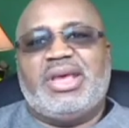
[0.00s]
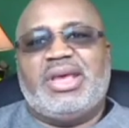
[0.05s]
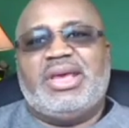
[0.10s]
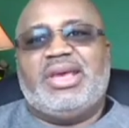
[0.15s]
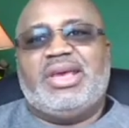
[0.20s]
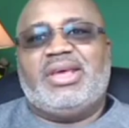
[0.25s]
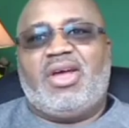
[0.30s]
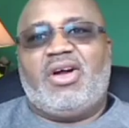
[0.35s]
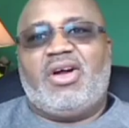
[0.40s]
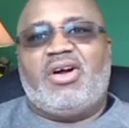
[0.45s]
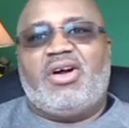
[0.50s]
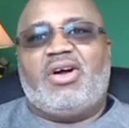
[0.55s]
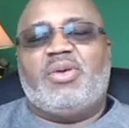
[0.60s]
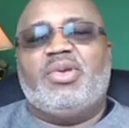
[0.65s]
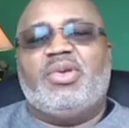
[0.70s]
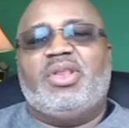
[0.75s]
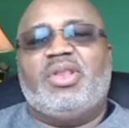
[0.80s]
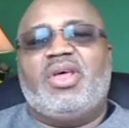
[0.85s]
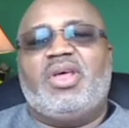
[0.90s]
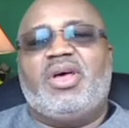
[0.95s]
It all
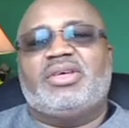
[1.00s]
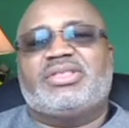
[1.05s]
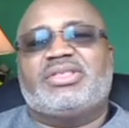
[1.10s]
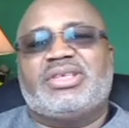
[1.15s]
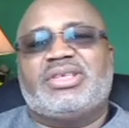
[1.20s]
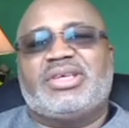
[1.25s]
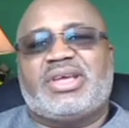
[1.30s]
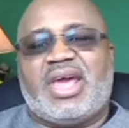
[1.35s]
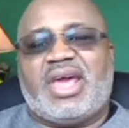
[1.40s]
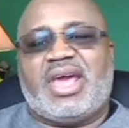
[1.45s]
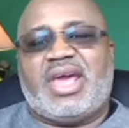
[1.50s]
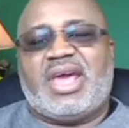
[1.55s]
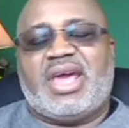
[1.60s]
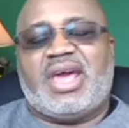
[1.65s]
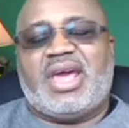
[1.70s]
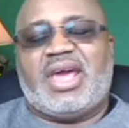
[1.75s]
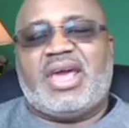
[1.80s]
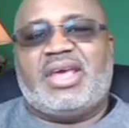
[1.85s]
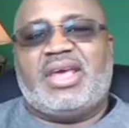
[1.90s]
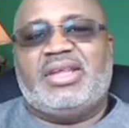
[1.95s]
belongs to
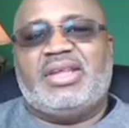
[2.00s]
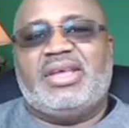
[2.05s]
God.